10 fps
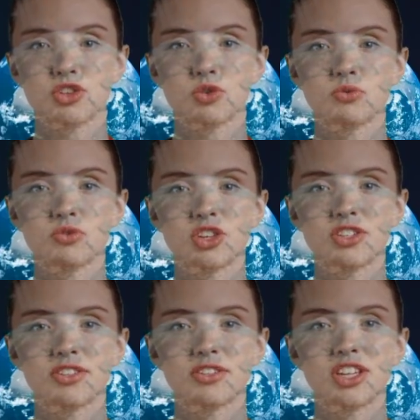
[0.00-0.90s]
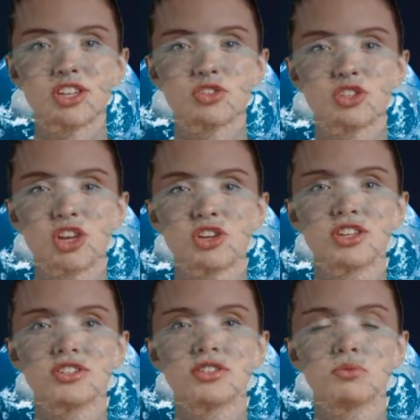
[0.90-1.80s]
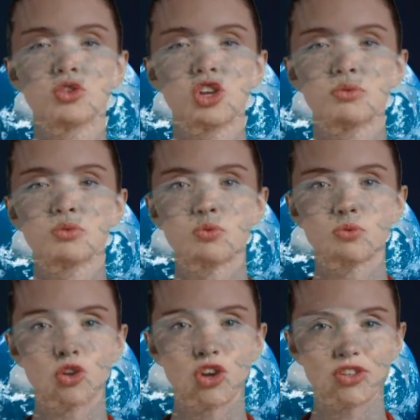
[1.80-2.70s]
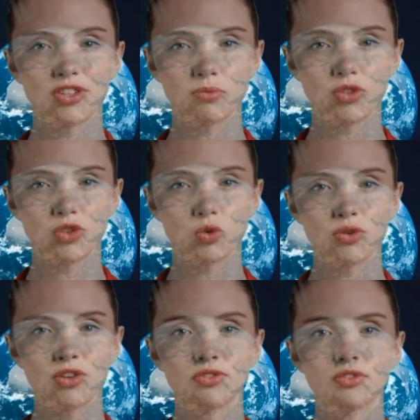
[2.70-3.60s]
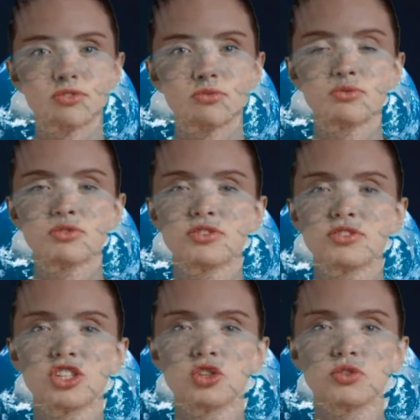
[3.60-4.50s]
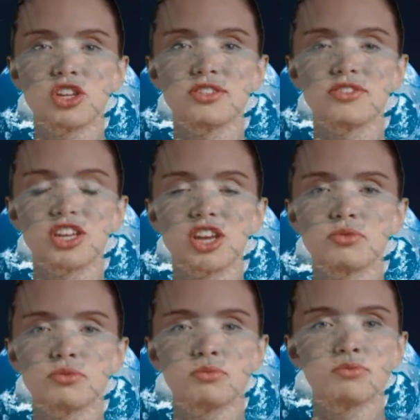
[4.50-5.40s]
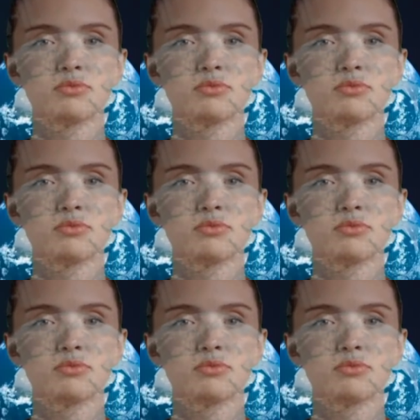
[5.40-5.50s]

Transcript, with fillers: Don't forget to like, share, and subscribe for more awesome tutorials. See you next time.